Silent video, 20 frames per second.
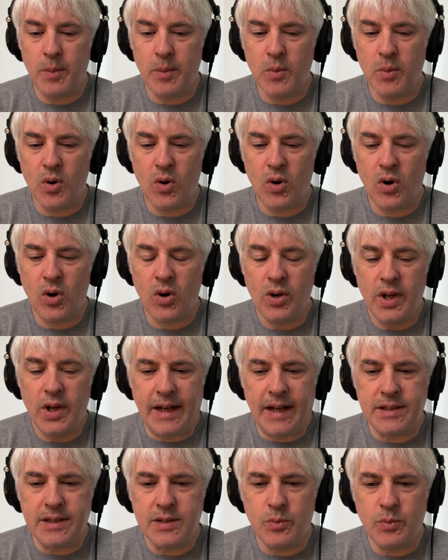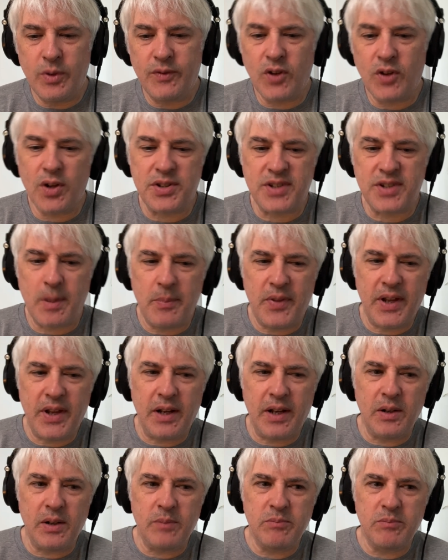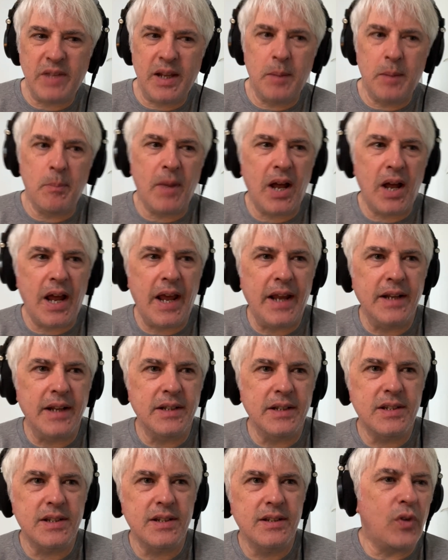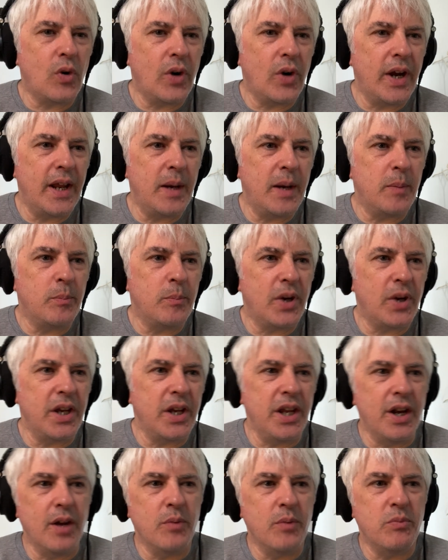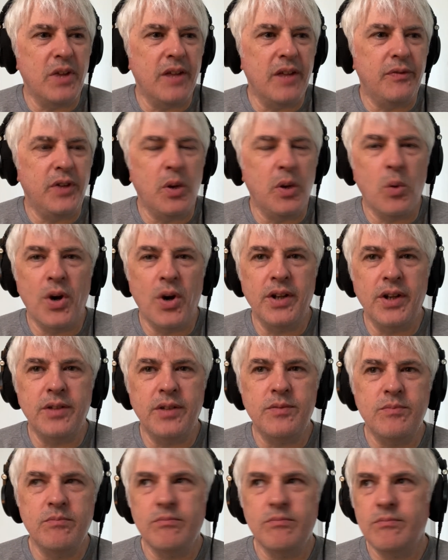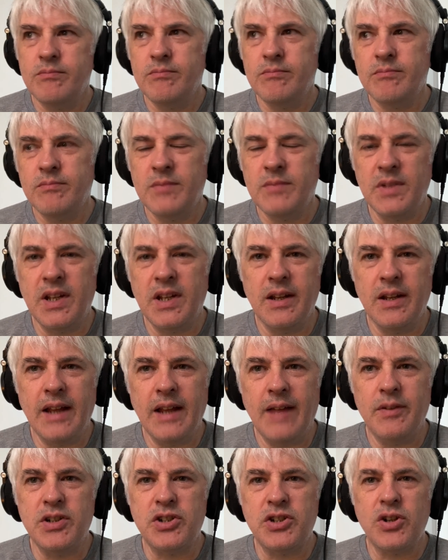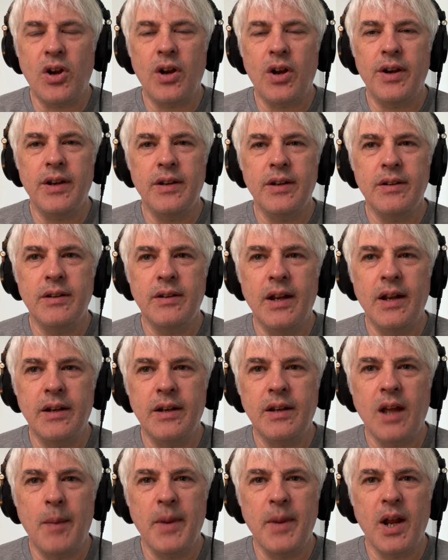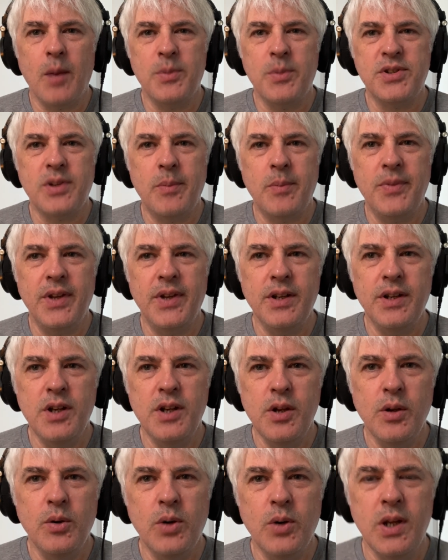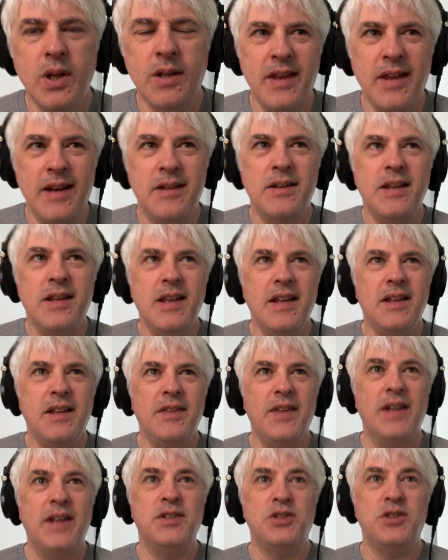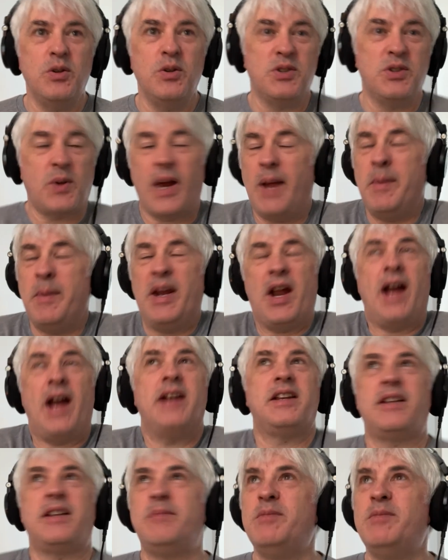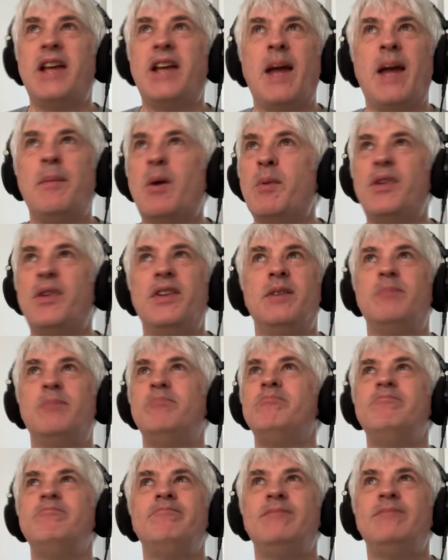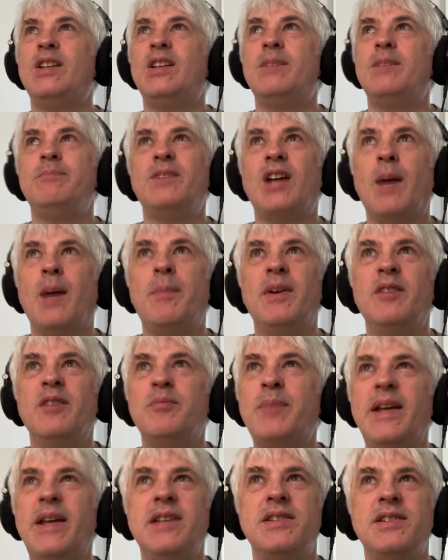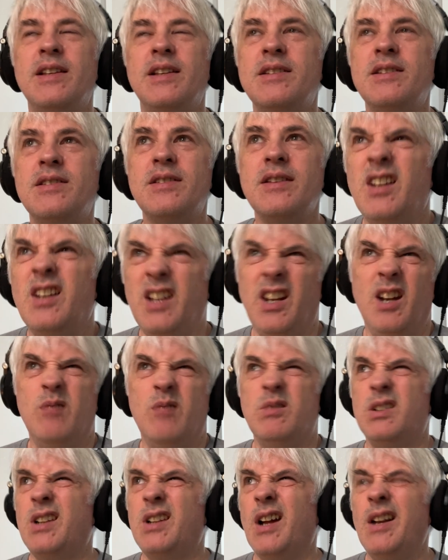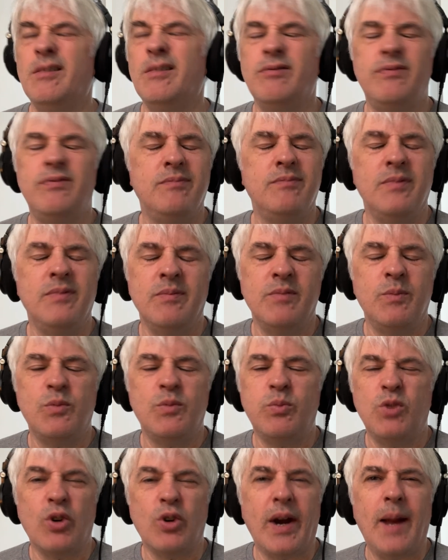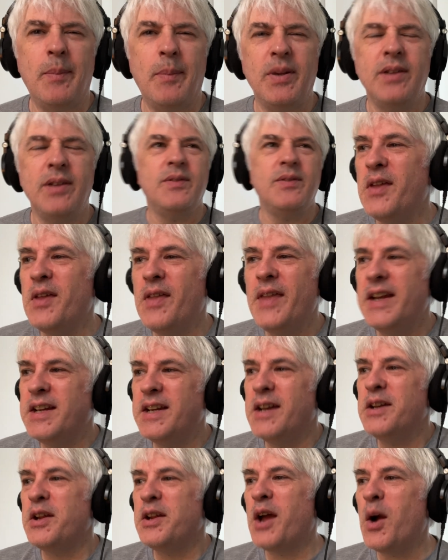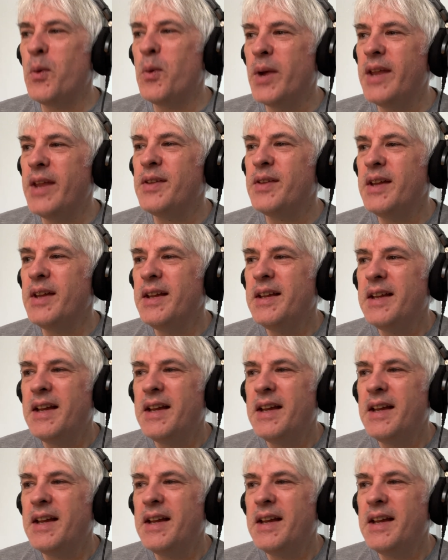anymore. And we've got something in mind for it, but, you know, if you want to have a shot at coming up with something new, then do. So, I mean, I came up with a couple of pieces that, you know, were kind of crap that they didn't go with.